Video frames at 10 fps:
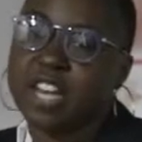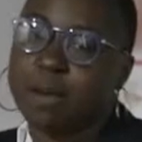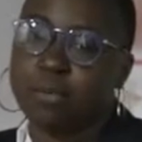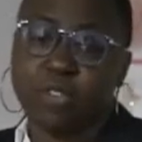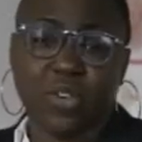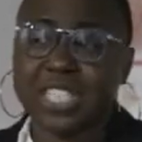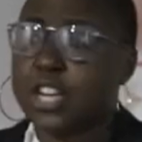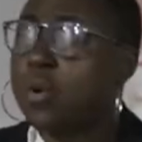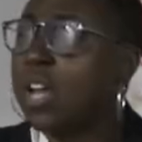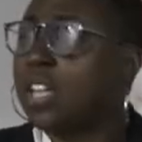a number of ways. I
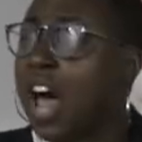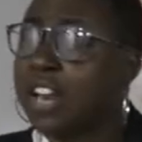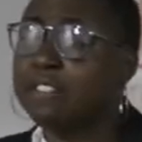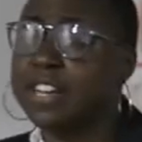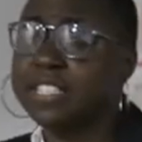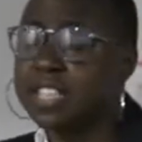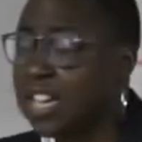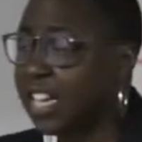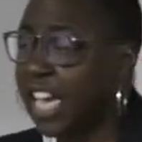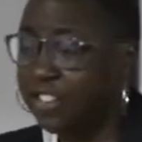know a lot of us
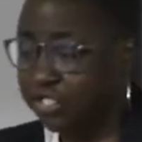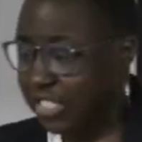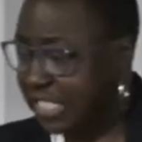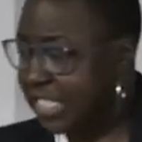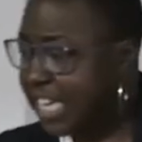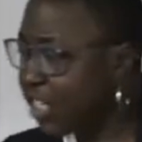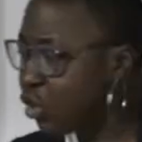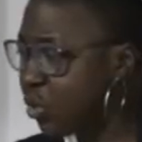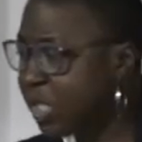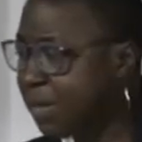kind of just get
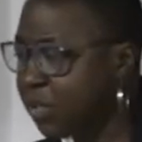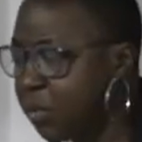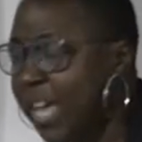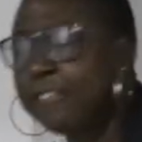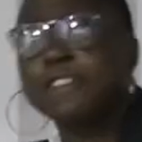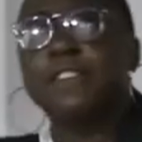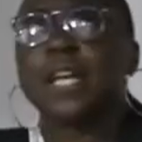into a space where we have to feel